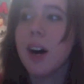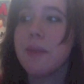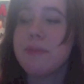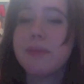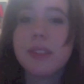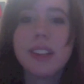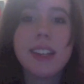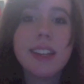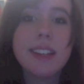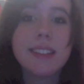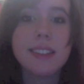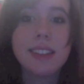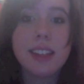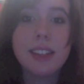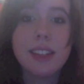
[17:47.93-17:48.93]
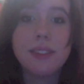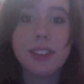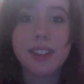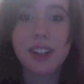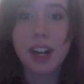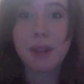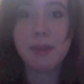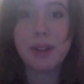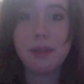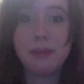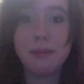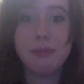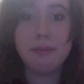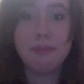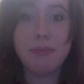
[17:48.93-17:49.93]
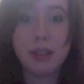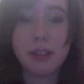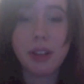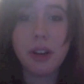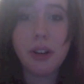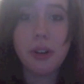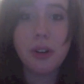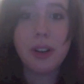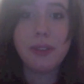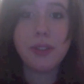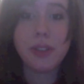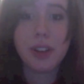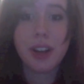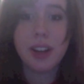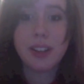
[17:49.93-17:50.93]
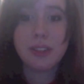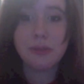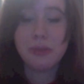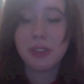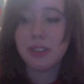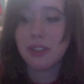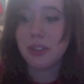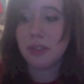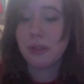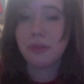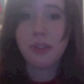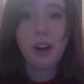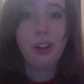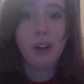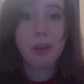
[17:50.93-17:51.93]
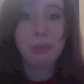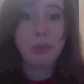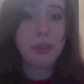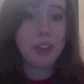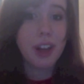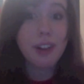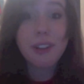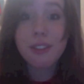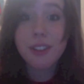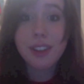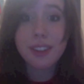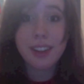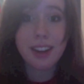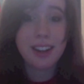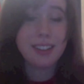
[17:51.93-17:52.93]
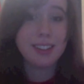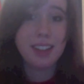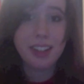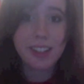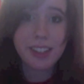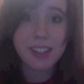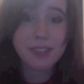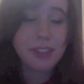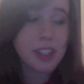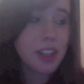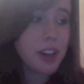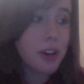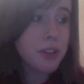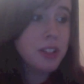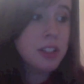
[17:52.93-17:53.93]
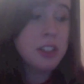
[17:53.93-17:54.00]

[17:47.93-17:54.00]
Please leave a comment below if you guys want to follow up with anything that I said in this video.